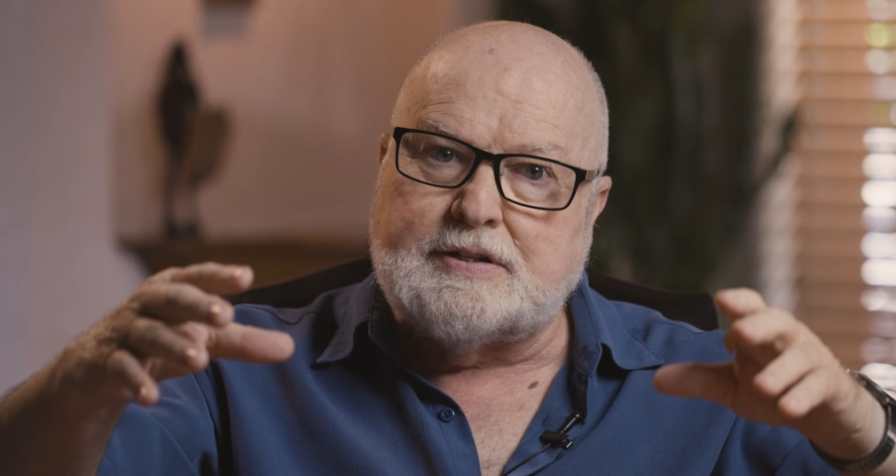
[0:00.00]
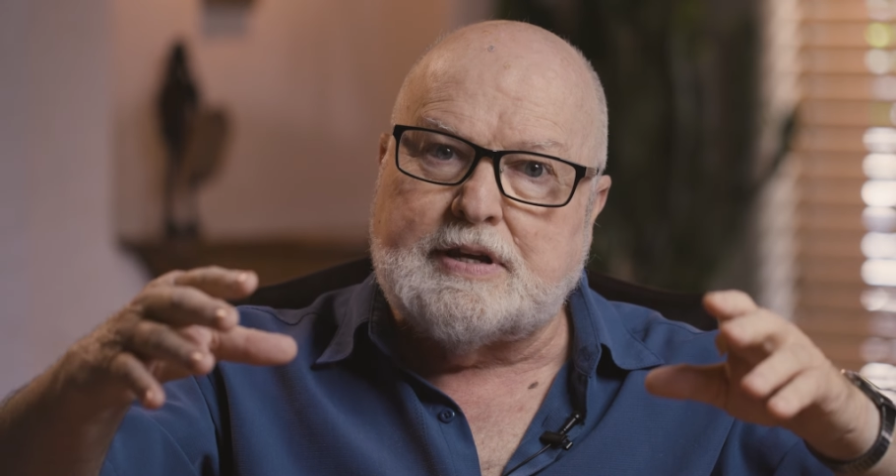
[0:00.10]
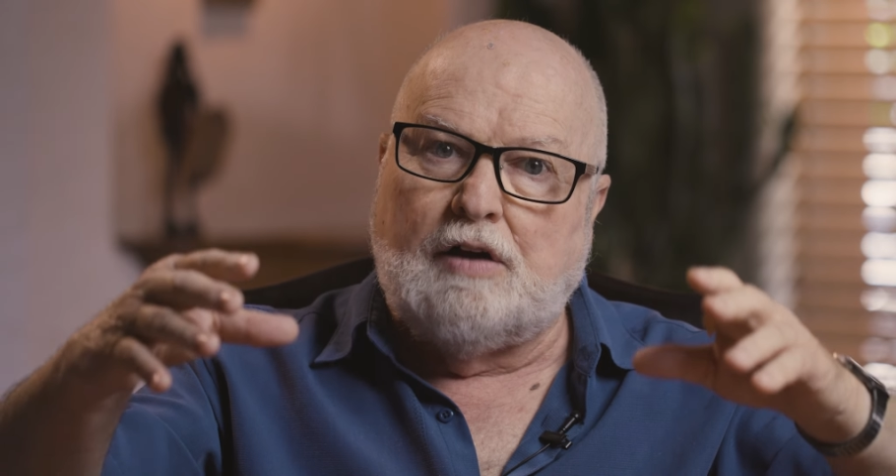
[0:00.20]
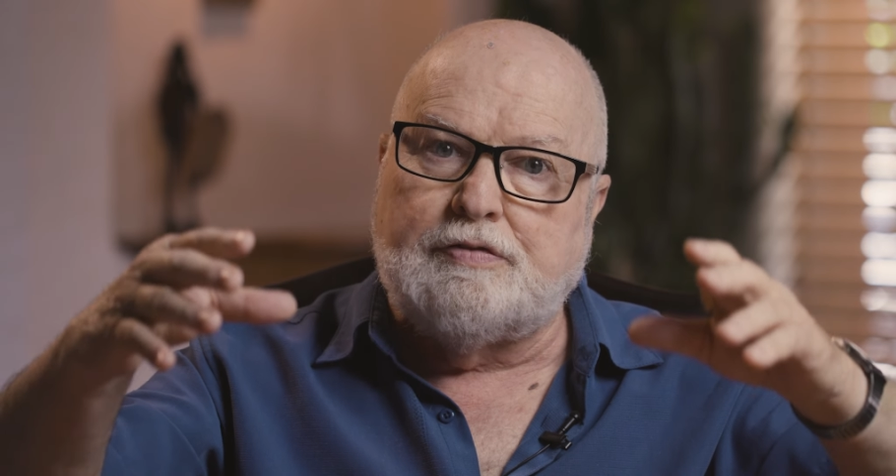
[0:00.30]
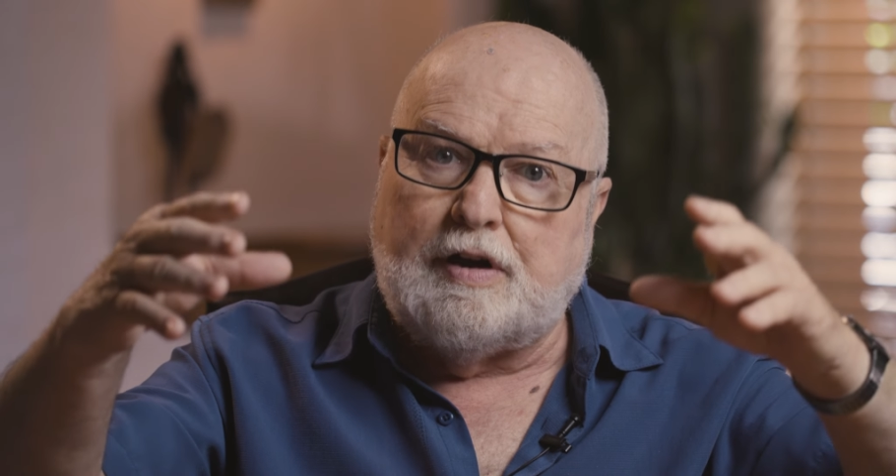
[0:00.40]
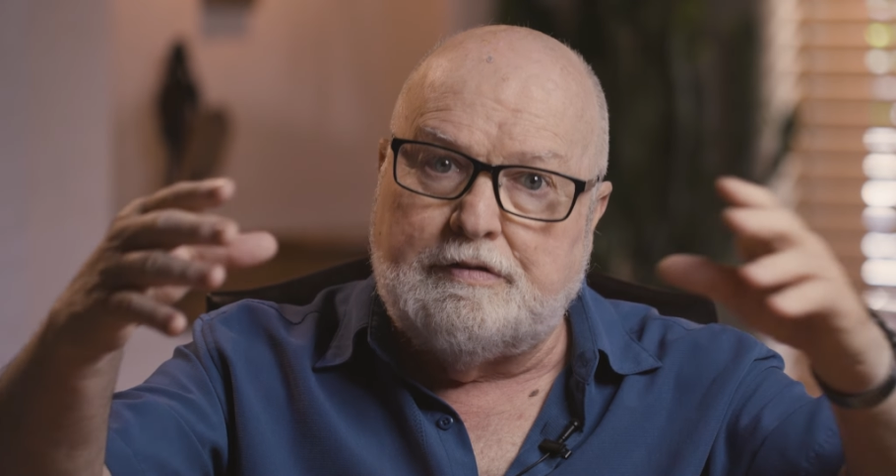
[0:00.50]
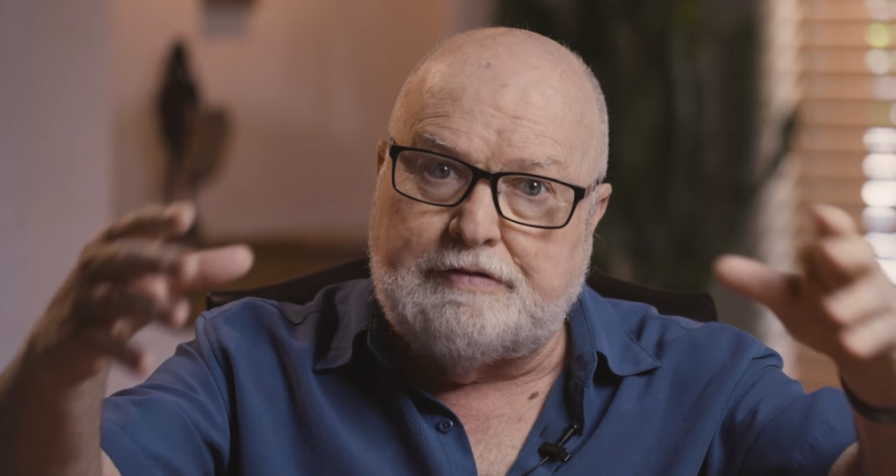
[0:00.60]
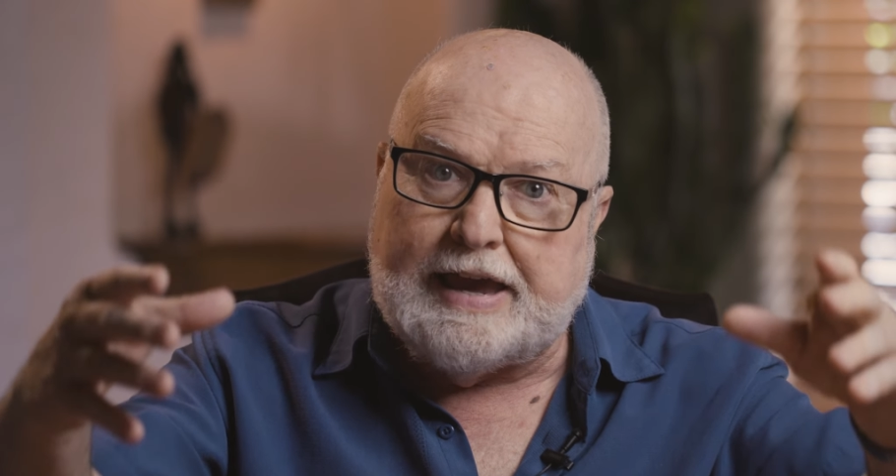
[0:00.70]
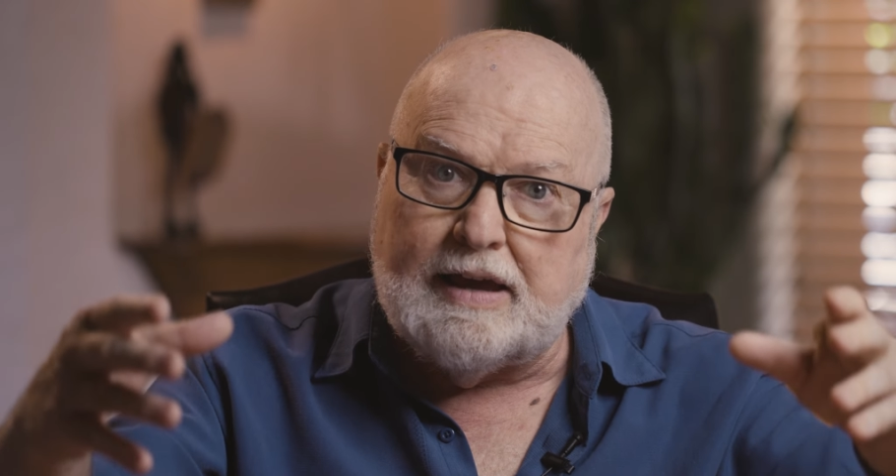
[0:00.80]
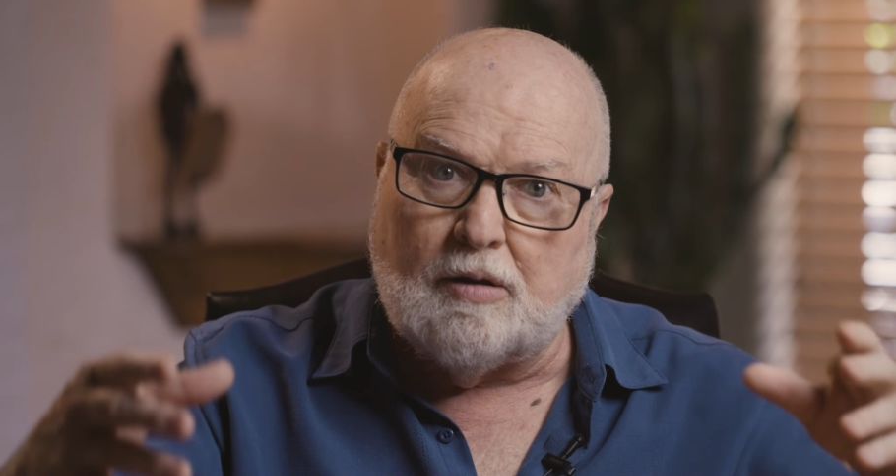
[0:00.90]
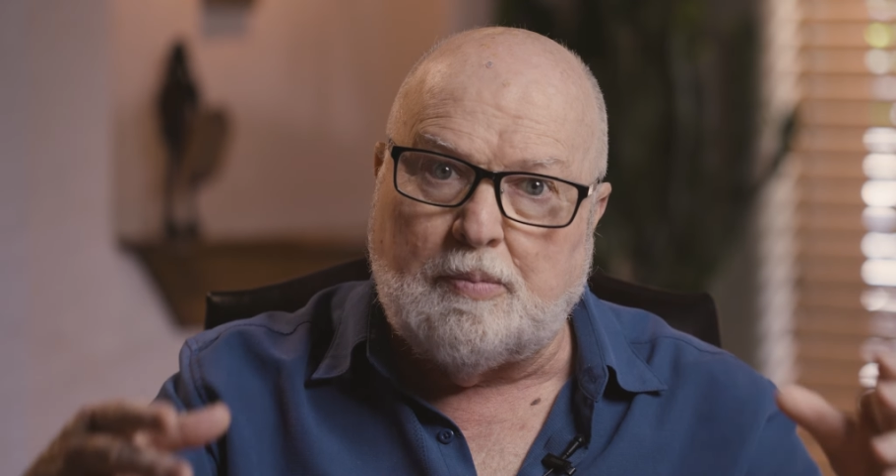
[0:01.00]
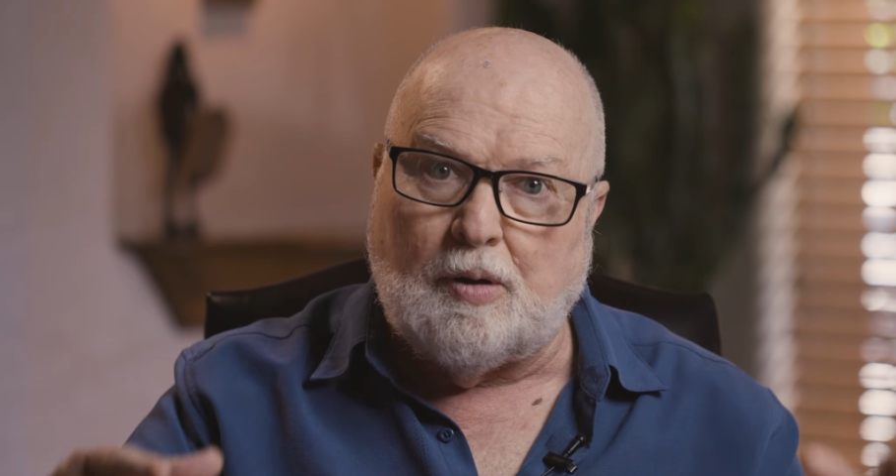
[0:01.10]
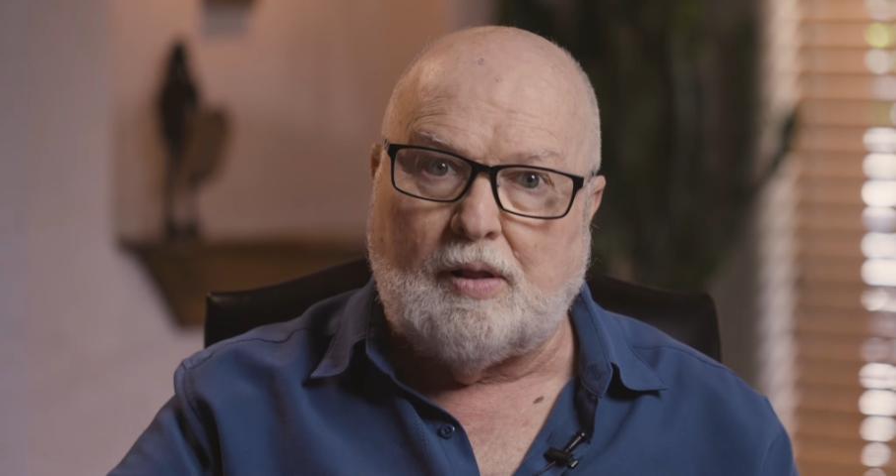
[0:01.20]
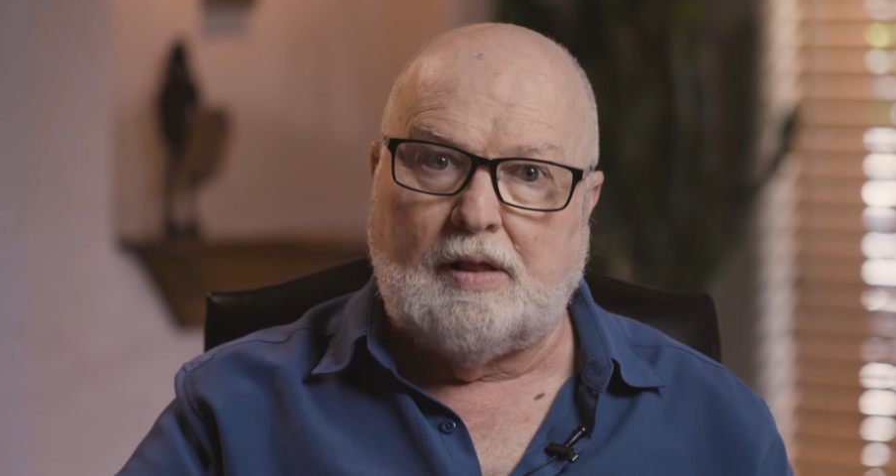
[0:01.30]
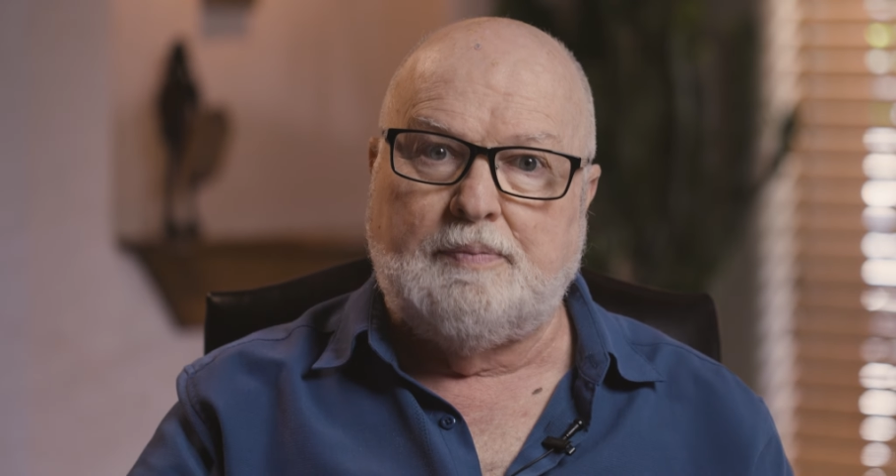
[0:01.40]
self
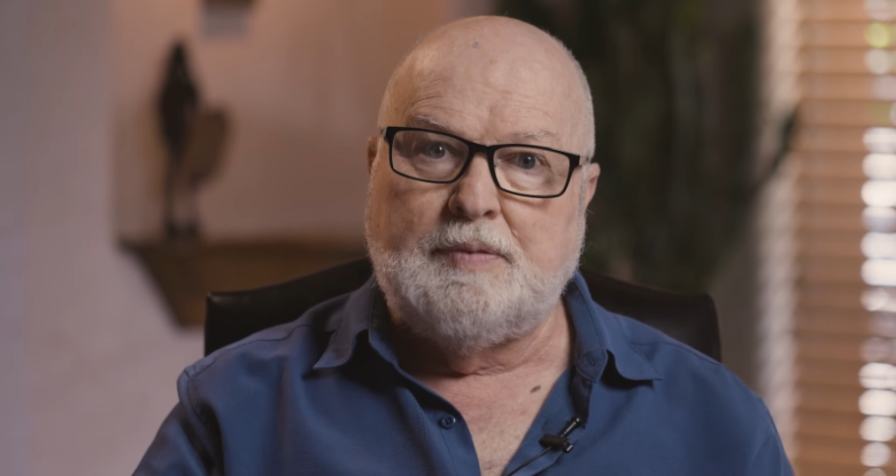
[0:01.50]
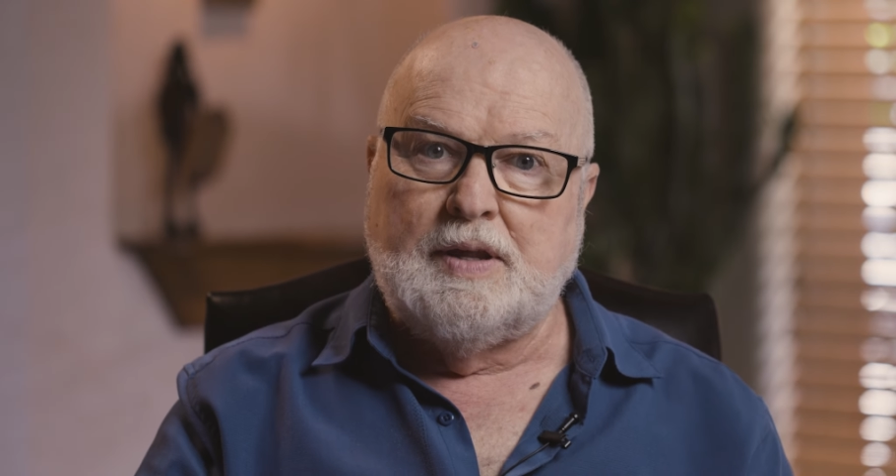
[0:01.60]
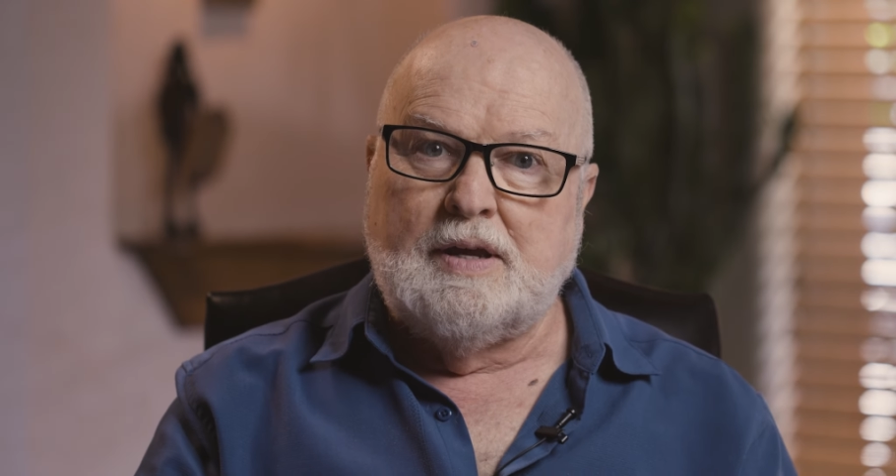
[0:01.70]
available,